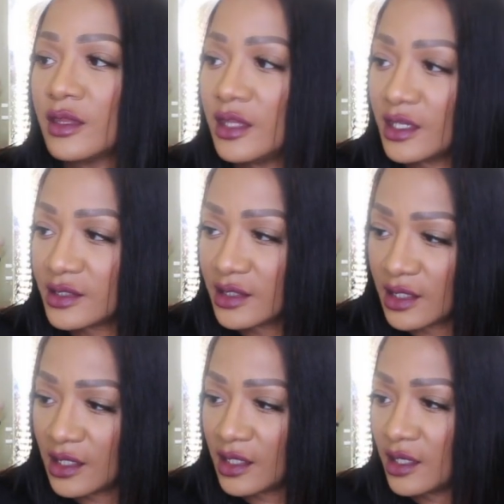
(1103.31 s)
This
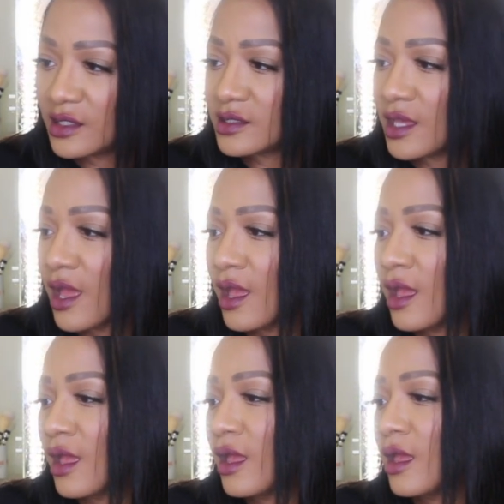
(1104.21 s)
is
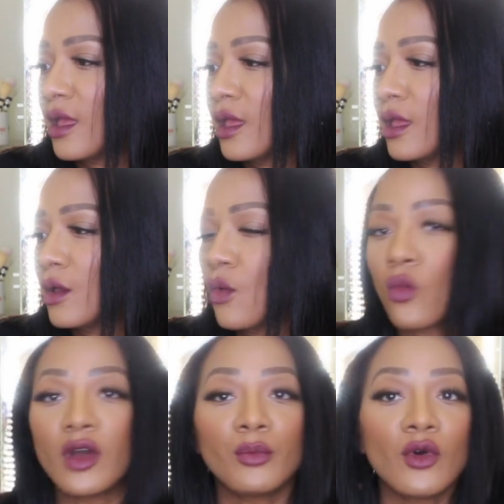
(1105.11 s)
a
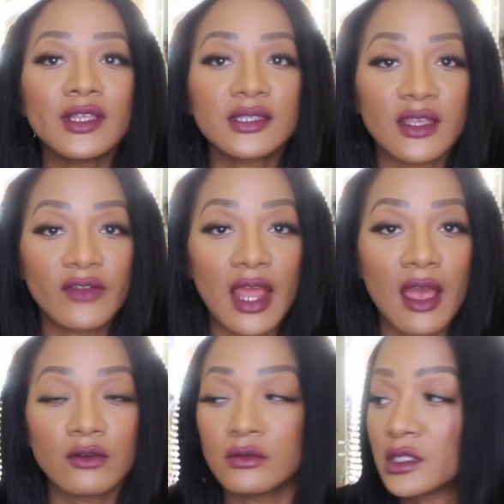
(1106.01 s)
1.7
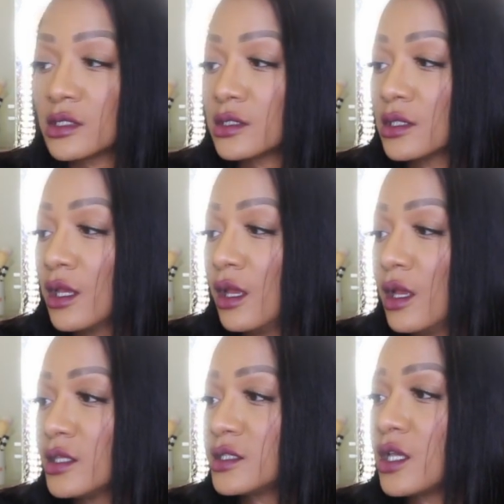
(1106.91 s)
ounce.
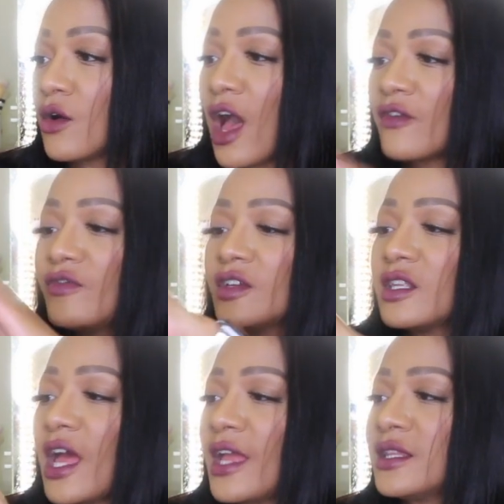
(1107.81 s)
So I
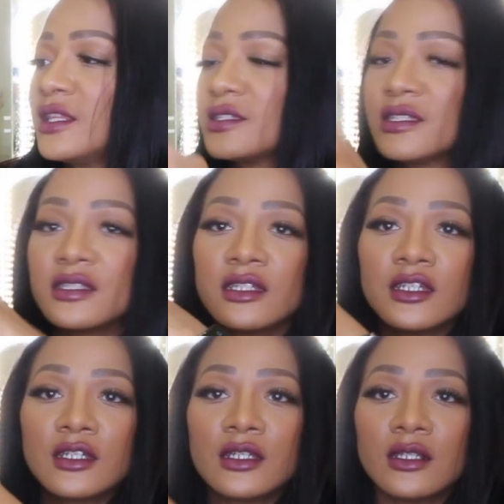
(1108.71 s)
feel like this is a
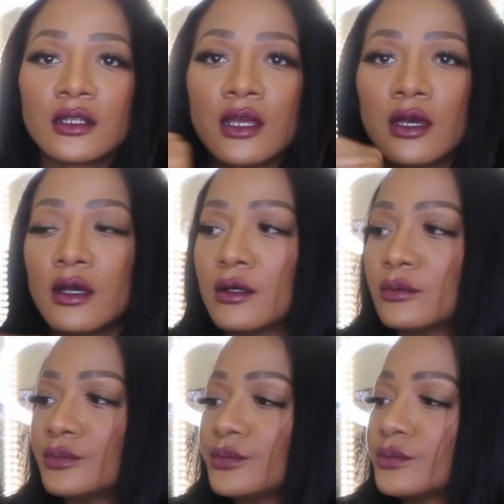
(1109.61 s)
good
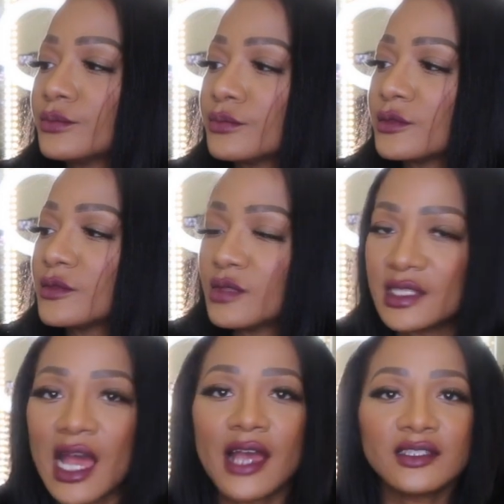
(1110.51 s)
um,
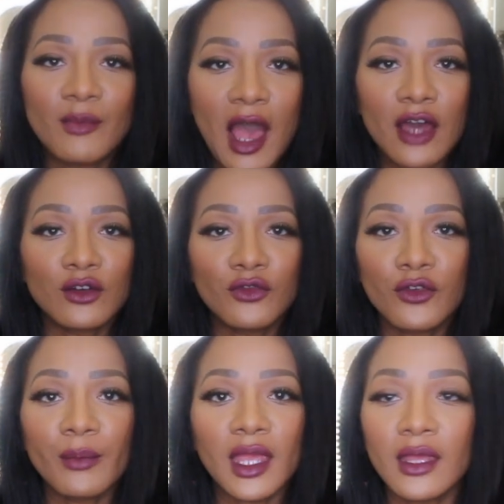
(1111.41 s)
size bottle
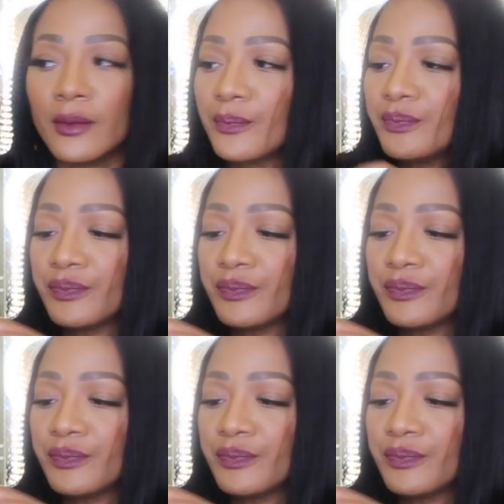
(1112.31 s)
for me.